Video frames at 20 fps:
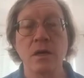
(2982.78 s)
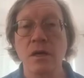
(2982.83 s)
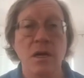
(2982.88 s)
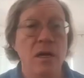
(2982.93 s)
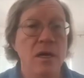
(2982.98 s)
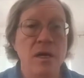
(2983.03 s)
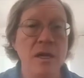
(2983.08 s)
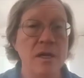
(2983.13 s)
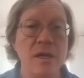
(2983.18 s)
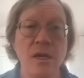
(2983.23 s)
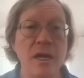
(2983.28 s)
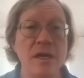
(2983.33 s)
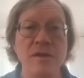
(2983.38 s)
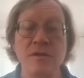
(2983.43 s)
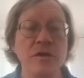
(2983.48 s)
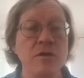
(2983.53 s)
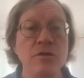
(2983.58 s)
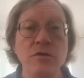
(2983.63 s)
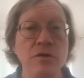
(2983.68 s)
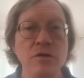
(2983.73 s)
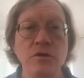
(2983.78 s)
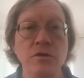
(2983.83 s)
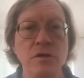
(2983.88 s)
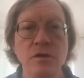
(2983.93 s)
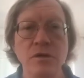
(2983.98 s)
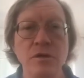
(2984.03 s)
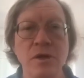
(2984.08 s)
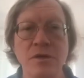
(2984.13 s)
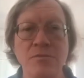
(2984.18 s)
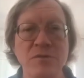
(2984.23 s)
I
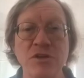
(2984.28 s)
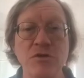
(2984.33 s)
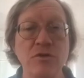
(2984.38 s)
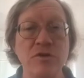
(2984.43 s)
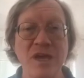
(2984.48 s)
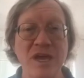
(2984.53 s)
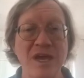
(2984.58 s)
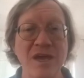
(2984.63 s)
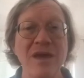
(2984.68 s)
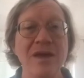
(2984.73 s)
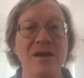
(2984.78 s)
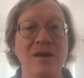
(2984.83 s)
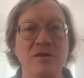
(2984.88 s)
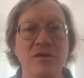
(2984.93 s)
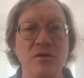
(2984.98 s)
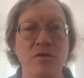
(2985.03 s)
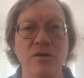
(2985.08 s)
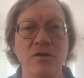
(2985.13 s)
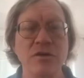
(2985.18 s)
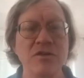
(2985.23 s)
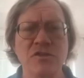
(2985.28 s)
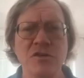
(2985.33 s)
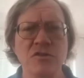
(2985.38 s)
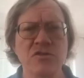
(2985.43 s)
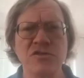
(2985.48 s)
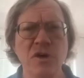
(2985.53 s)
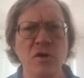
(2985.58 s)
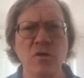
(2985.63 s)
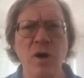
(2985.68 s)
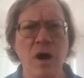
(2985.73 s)
mean, you can't, or at least
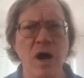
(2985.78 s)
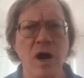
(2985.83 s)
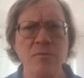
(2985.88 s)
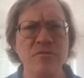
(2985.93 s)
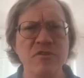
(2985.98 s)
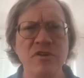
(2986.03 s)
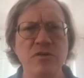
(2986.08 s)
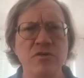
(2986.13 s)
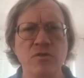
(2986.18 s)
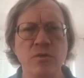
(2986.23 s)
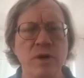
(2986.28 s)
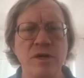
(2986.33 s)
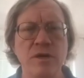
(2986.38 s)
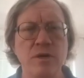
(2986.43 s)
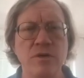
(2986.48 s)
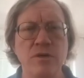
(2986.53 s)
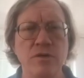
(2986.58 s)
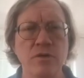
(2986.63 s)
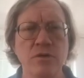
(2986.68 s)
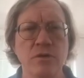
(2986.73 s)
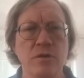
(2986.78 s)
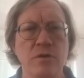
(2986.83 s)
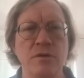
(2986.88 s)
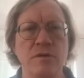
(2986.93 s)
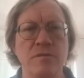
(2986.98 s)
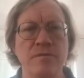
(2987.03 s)
there's no obvious way to do it.